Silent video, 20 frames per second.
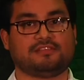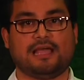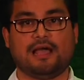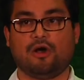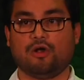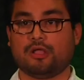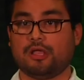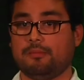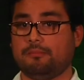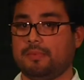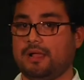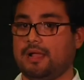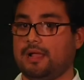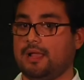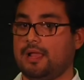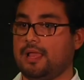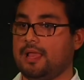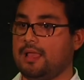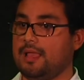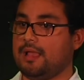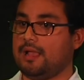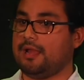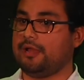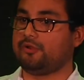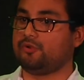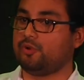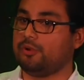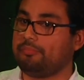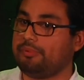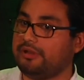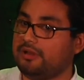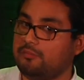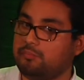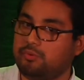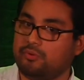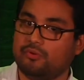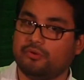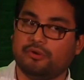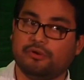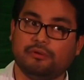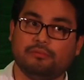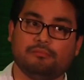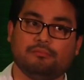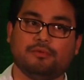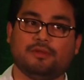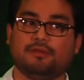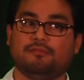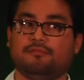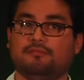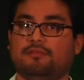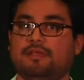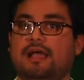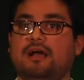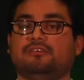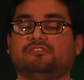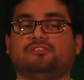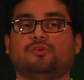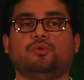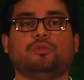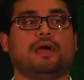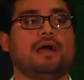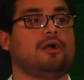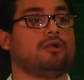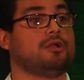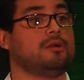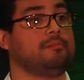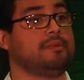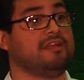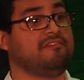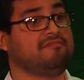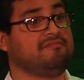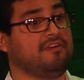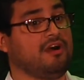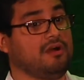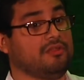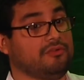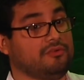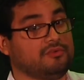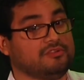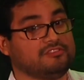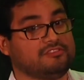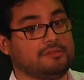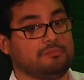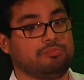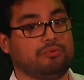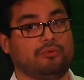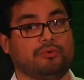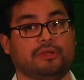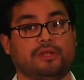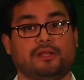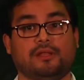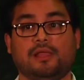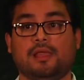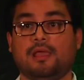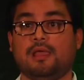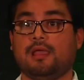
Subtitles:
How come I grew up in a poor household? How come my father was deported?